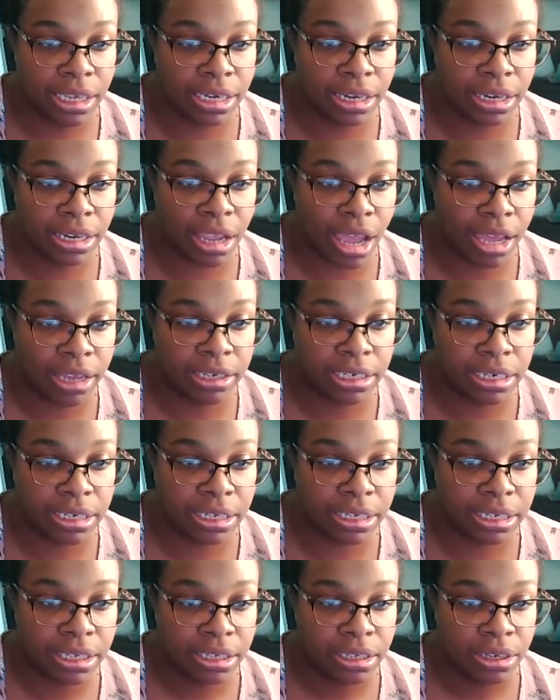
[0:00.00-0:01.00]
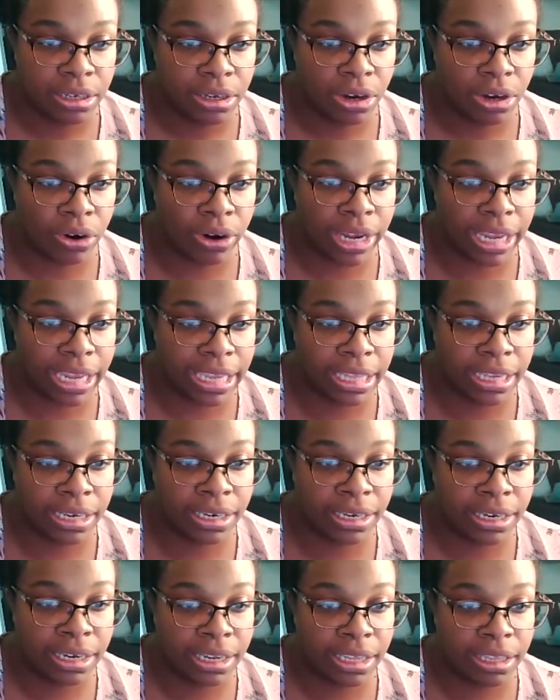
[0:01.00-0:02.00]
or
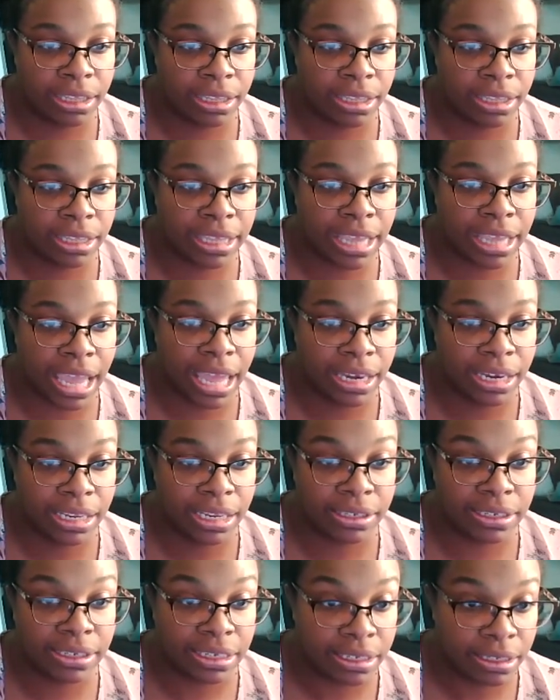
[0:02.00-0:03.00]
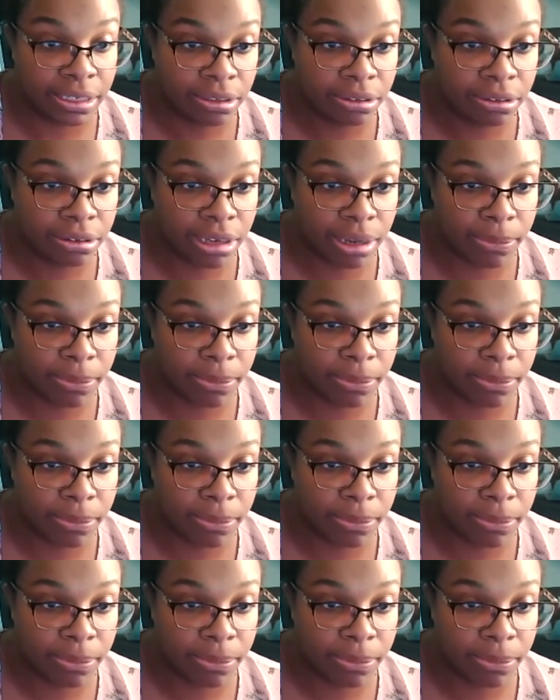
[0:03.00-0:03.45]
Nganidi,